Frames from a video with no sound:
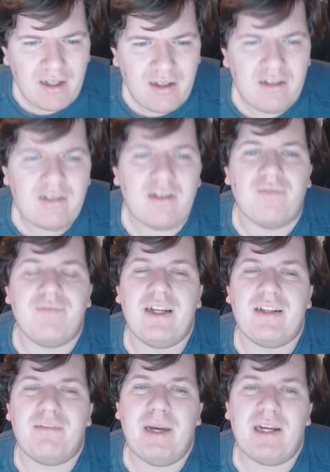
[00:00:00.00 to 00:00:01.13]
So,
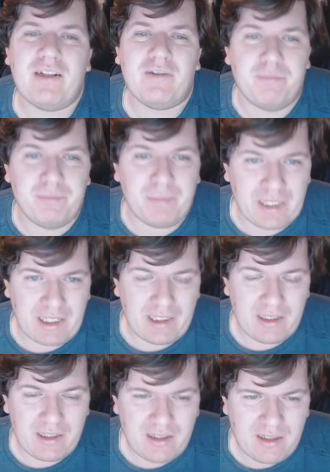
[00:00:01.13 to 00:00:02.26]
that's package B.
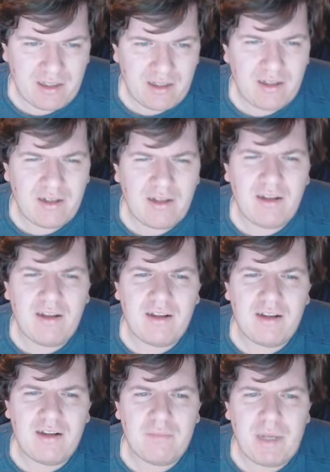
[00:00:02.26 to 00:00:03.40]

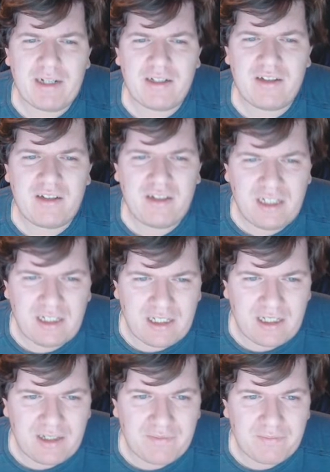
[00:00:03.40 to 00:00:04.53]
Package C.